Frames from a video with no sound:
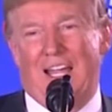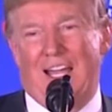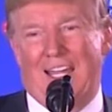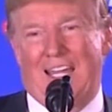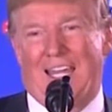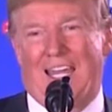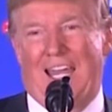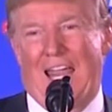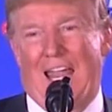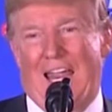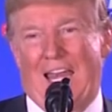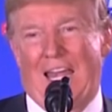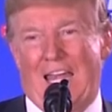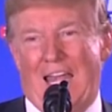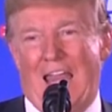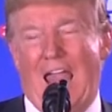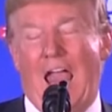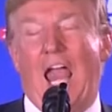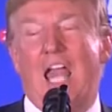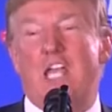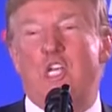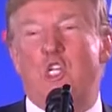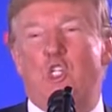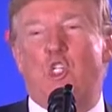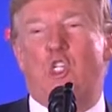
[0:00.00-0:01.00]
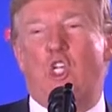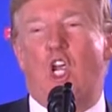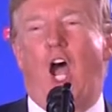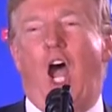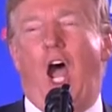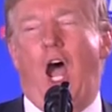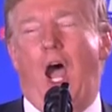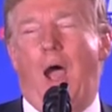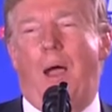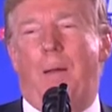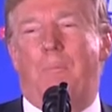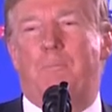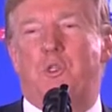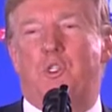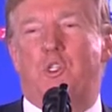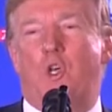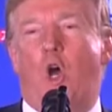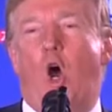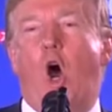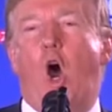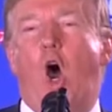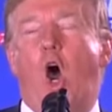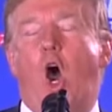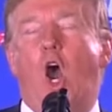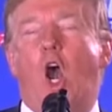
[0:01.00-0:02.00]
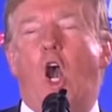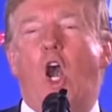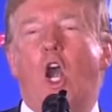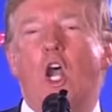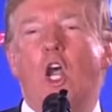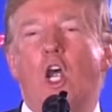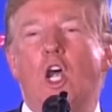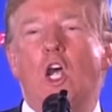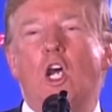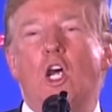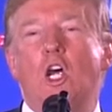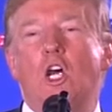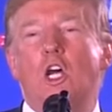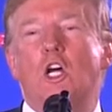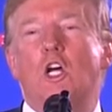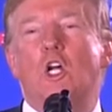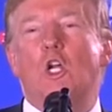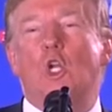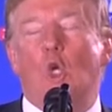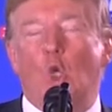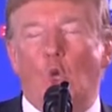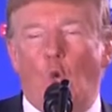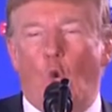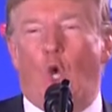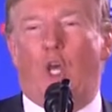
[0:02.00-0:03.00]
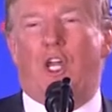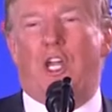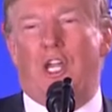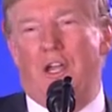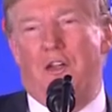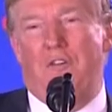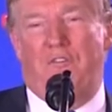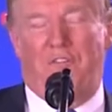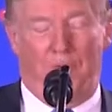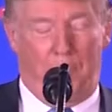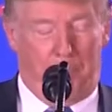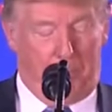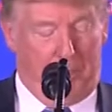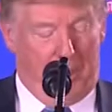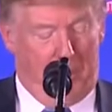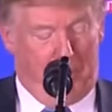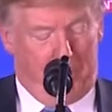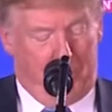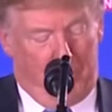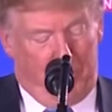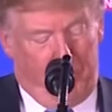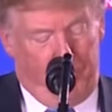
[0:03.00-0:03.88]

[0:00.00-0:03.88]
again, and jobs are looking for people.